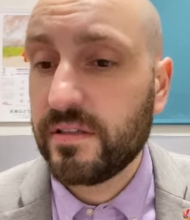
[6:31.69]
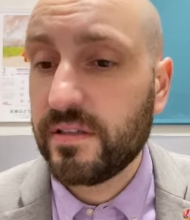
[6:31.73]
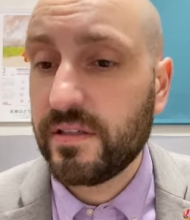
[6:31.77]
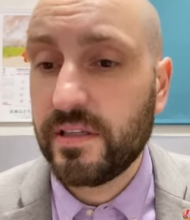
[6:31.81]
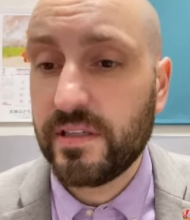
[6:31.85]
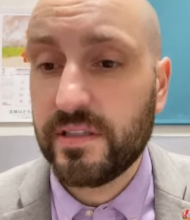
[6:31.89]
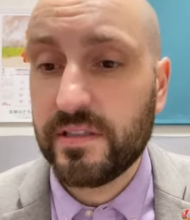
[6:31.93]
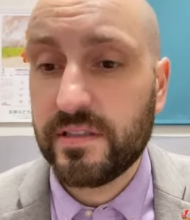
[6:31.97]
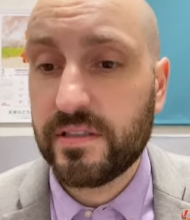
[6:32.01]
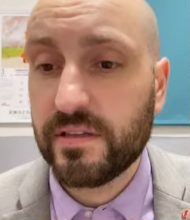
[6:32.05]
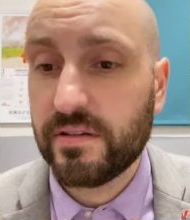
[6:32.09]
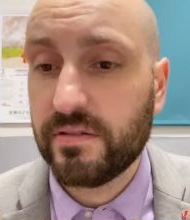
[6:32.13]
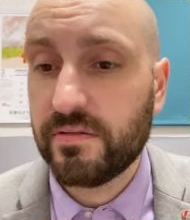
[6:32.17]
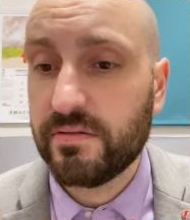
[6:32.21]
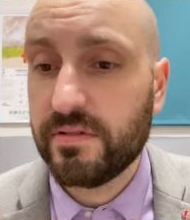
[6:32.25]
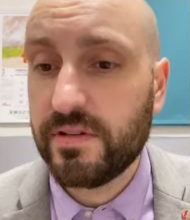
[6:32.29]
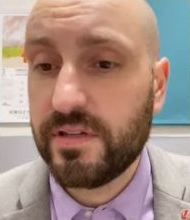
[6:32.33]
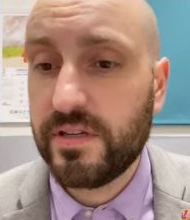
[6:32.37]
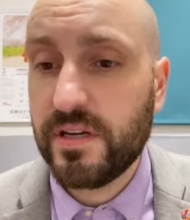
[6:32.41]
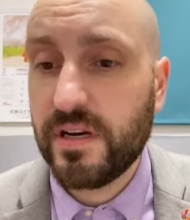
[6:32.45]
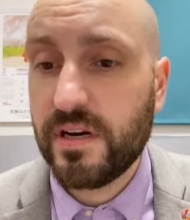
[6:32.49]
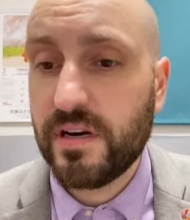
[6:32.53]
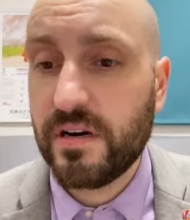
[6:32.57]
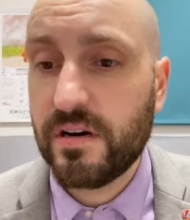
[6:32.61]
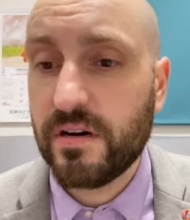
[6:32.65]
I don't
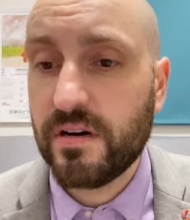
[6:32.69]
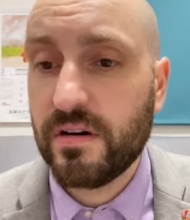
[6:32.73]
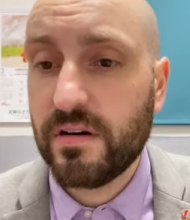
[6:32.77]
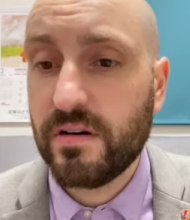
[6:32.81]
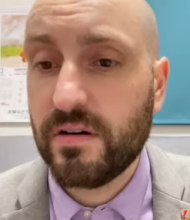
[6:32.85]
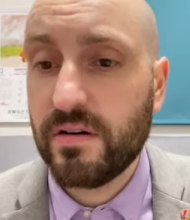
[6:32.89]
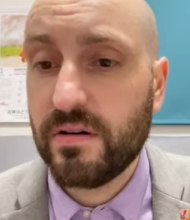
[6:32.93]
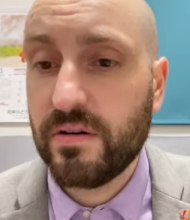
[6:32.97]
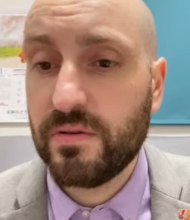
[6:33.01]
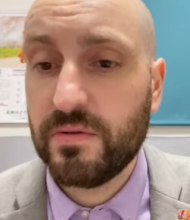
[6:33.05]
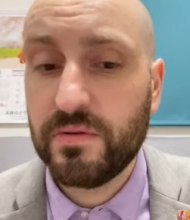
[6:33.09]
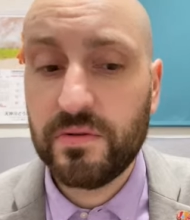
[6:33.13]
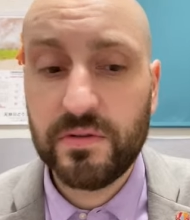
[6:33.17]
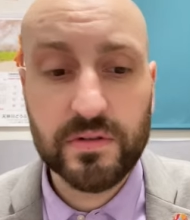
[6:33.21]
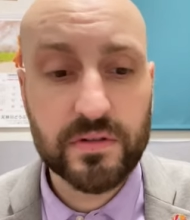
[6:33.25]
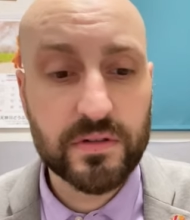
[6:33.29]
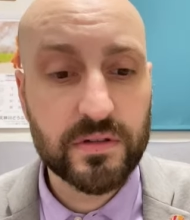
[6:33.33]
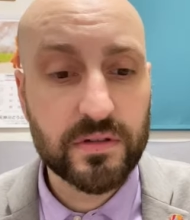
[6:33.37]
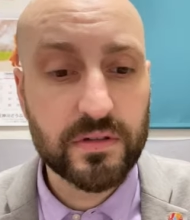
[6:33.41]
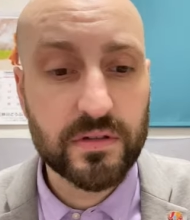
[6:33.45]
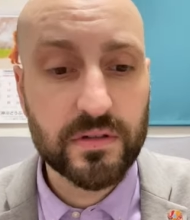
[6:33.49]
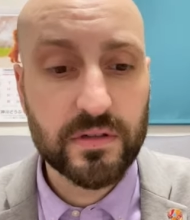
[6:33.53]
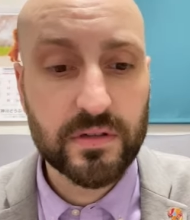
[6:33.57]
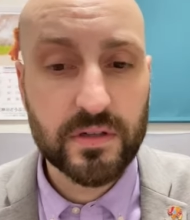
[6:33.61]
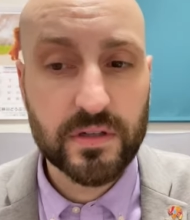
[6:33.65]
know.
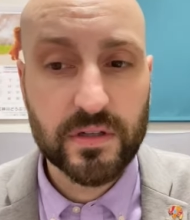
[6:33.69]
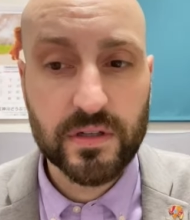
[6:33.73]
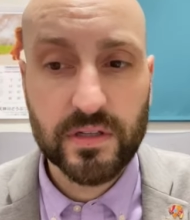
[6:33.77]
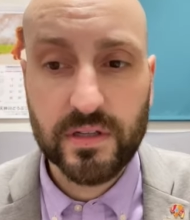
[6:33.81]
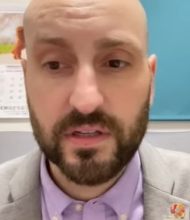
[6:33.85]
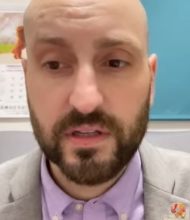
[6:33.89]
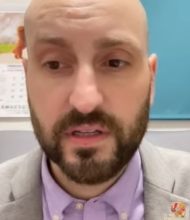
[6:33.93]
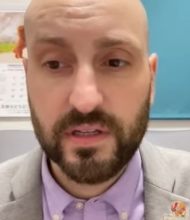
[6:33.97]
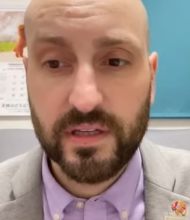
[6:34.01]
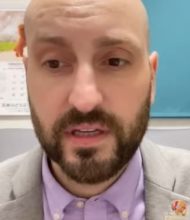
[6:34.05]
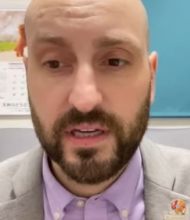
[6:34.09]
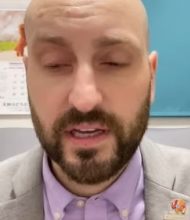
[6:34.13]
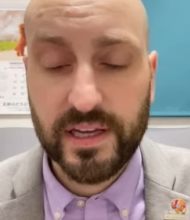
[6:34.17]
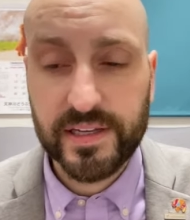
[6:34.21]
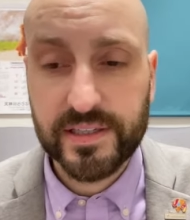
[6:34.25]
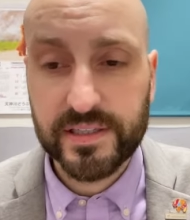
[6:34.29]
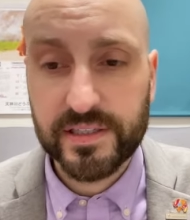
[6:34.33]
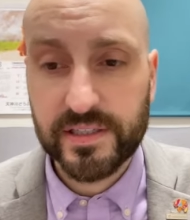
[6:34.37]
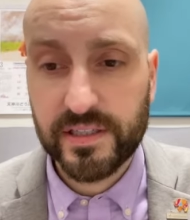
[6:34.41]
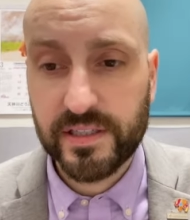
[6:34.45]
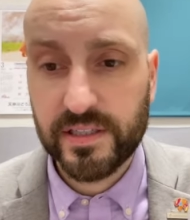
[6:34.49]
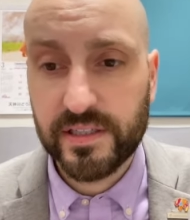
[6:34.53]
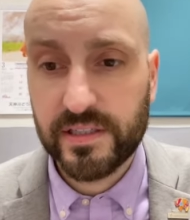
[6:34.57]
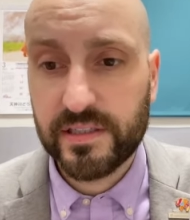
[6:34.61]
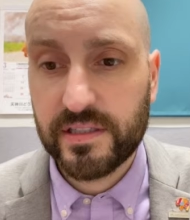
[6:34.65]

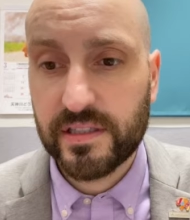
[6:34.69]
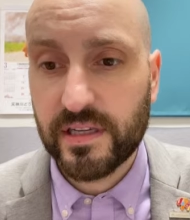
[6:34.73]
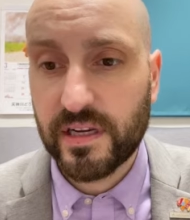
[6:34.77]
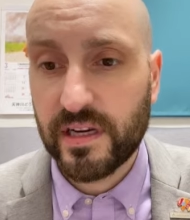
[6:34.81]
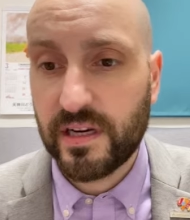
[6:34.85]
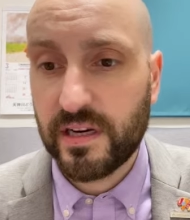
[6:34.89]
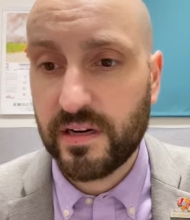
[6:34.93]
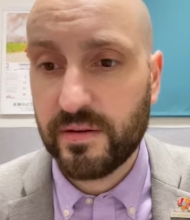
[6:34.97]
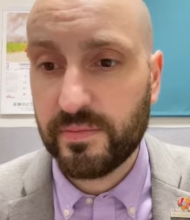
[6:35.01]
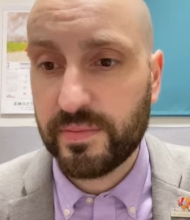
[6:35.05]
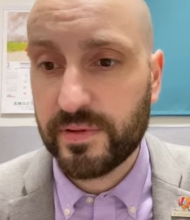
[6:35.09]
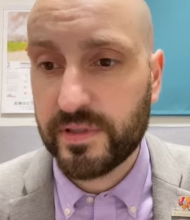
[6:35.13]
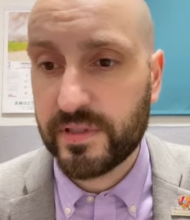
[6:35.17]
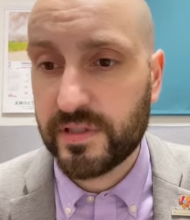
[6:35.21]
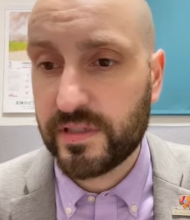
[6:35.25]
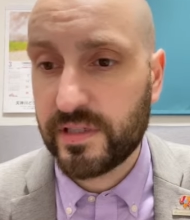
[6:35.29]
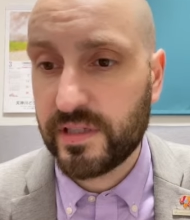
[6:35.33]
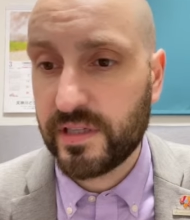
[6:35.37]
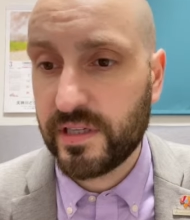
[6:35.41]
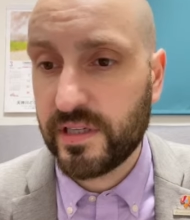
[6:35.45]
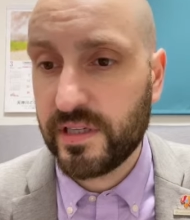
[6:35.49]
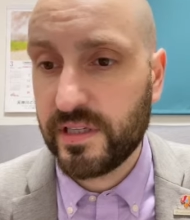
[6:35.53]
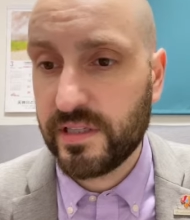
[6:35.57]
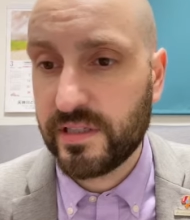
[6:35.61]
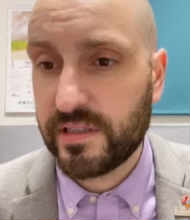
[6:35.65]
Acid opposite.
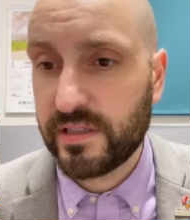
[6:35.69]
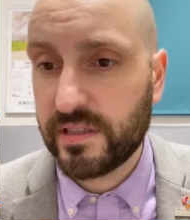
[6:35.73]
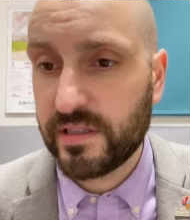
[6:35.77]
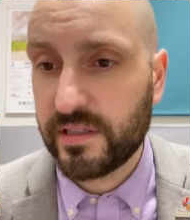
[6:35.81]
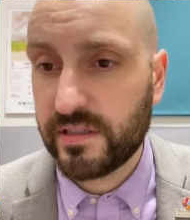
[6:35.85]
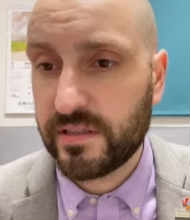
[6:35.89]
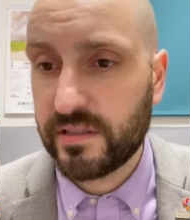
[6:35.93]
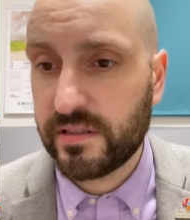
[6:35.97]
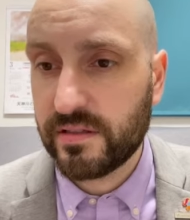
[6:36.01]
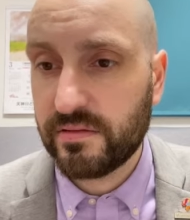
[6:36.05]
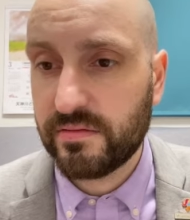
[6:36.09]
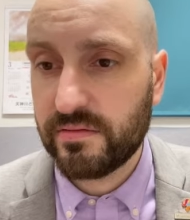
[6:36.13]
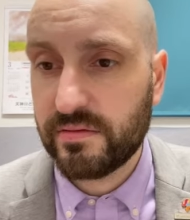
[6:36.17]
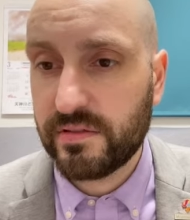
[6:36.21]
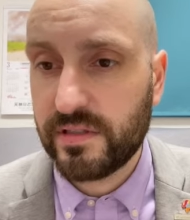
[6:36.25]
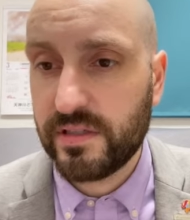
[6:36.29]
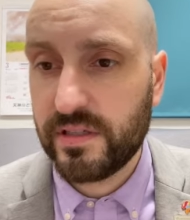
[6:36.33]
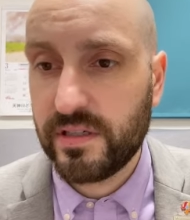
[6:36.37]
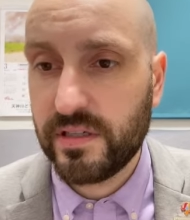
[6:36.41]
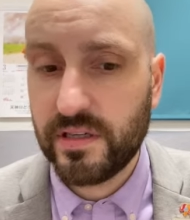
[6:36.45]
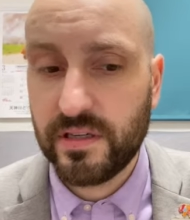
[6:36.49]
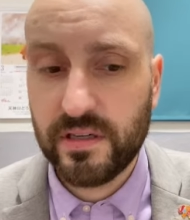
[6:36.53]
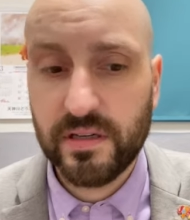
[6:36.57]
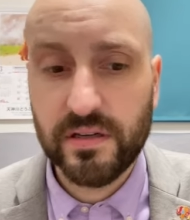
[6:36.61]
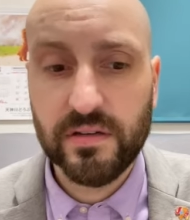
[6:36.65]
I don't
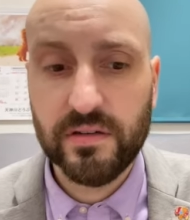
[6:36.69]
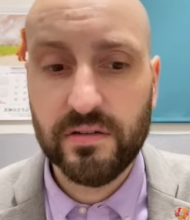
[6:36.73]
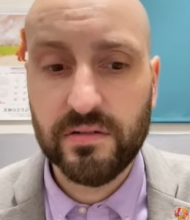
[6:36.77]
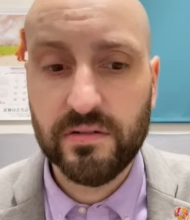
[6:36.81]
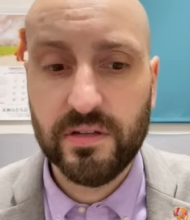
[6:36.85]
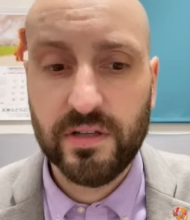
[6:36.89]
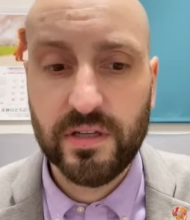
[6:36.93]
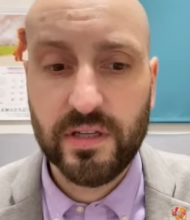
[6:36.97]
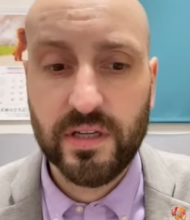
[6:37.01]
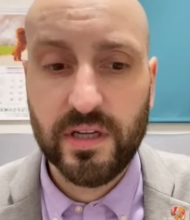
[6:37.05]
know.